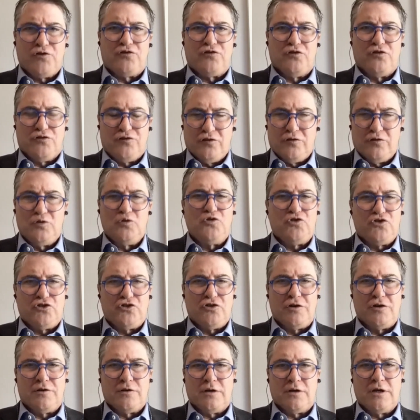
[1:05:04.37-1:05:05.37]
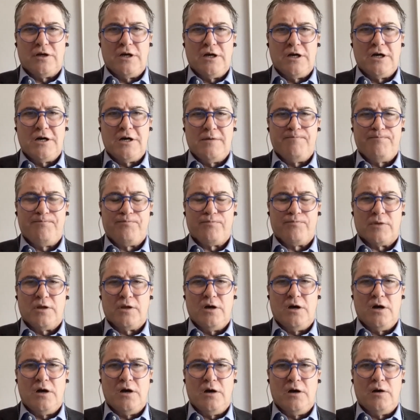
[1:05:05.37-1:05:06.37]
solution,
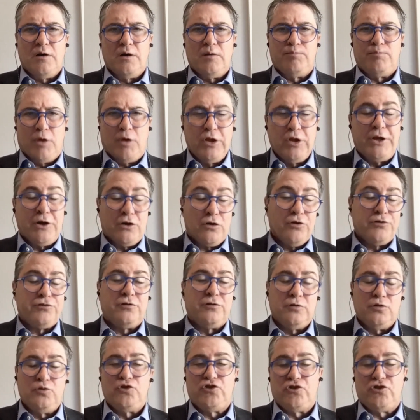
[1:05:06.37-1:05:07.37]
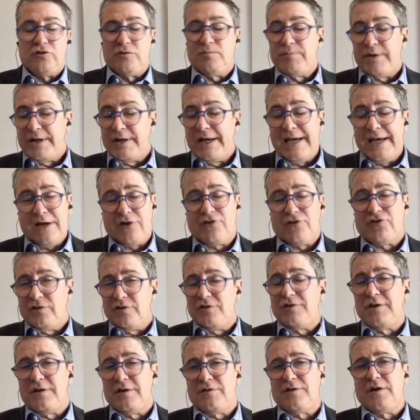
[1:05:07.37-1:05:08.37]
political solution, but I actually
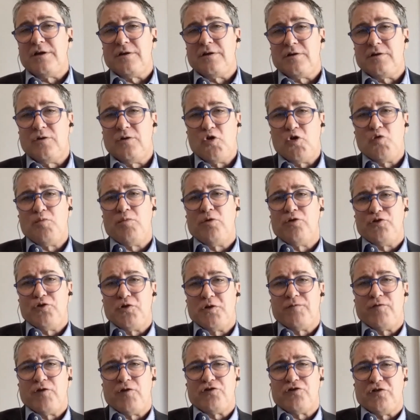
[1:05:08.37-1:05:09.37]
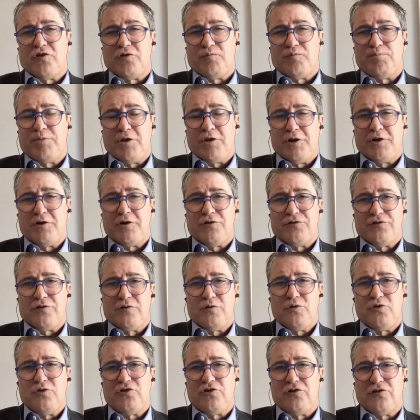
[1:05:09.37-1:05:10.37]
think that global universal political
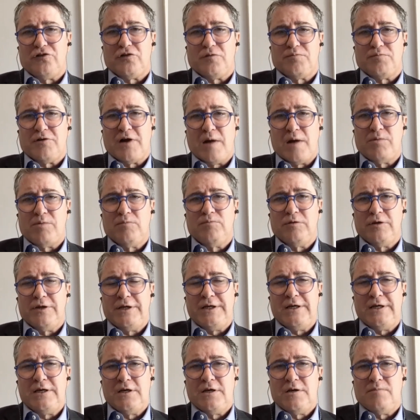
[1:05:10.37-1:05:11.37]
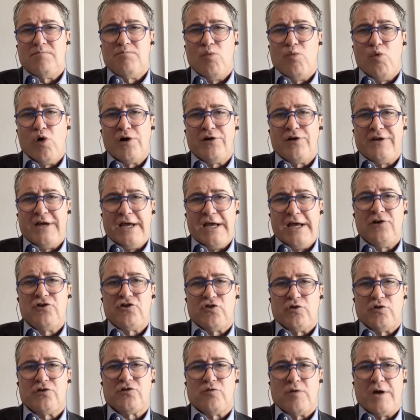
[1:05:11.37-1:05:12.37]
solutions are probably more
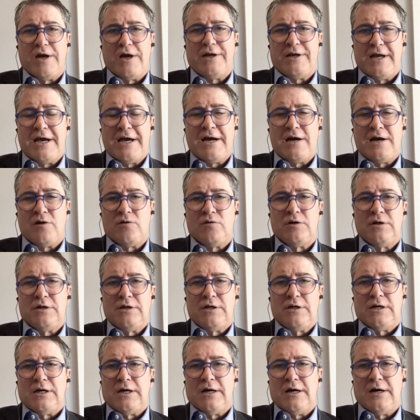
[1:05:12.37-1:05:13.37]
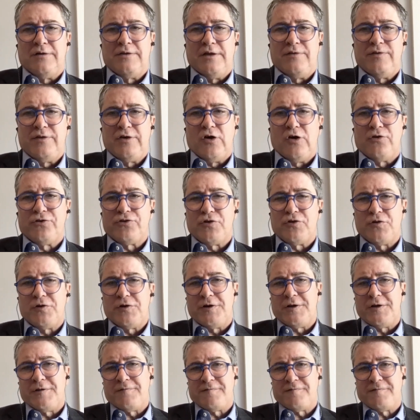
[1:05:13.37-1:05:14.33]
dangerous right now than the alternative.